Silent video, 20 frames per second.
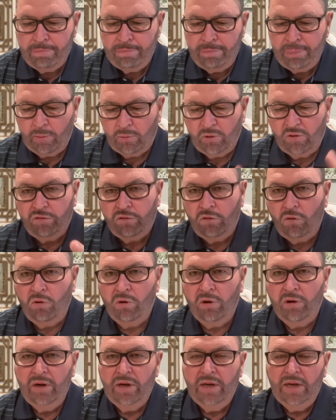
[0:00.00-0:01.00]
Number
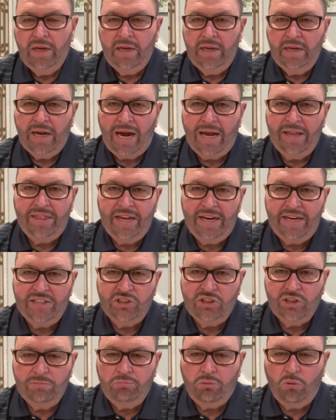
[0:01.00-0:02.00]
four, I think
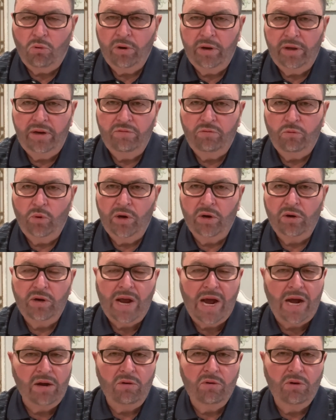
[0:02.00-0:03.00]
it's important if we're
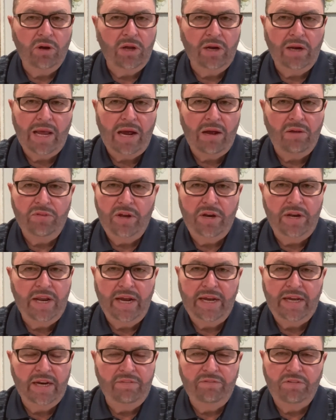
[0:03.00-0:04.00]
not going to allow the
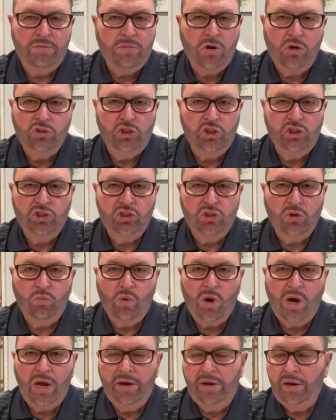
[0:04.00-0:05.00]
negative emotions to
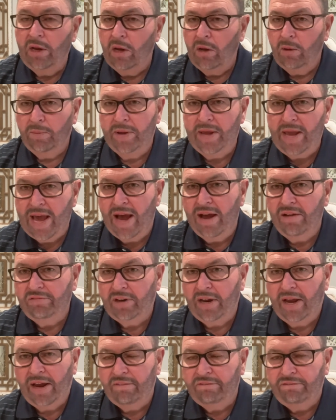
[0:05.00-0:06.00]
run, we have
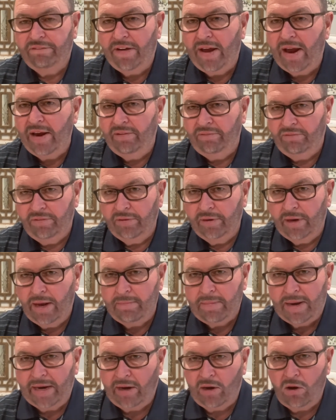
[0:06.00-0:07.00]
to have faith.
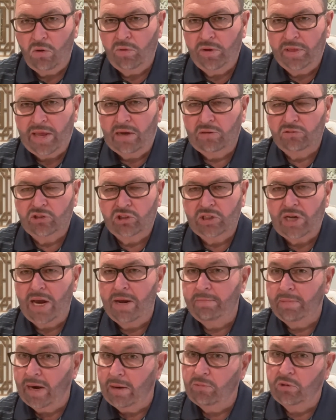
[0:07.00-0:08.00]
That might go without
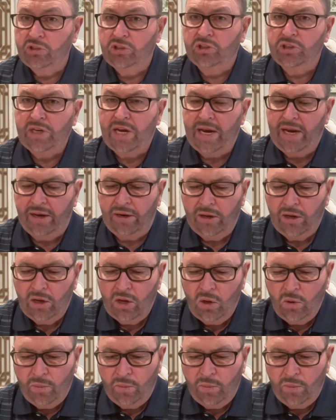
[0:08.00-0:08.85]
saying, but I'm going to say it.